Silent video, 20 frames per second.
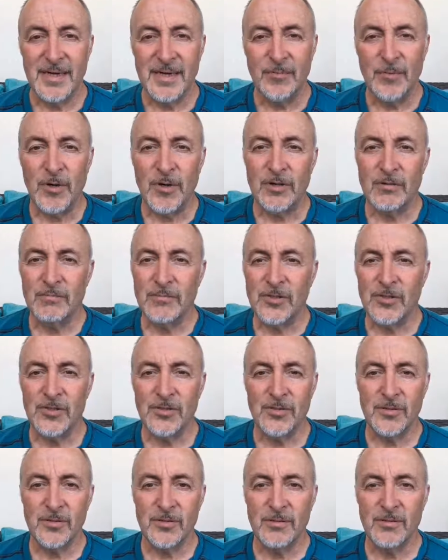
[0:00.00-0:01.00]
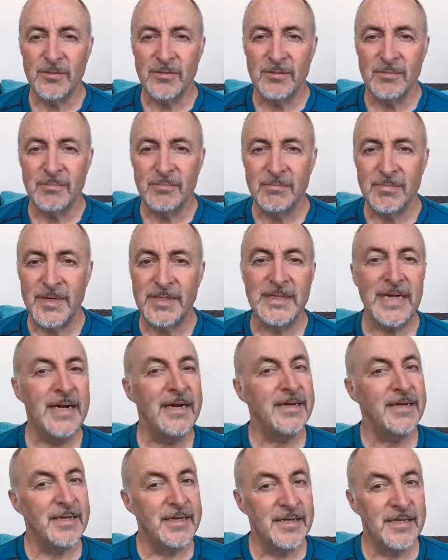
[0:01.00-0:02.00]
and welcome to my
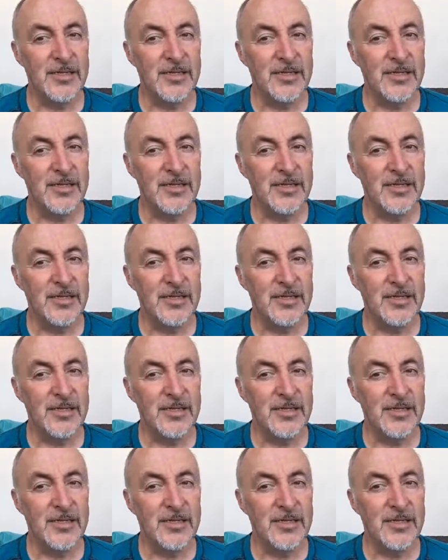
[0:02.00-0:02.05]
Saturday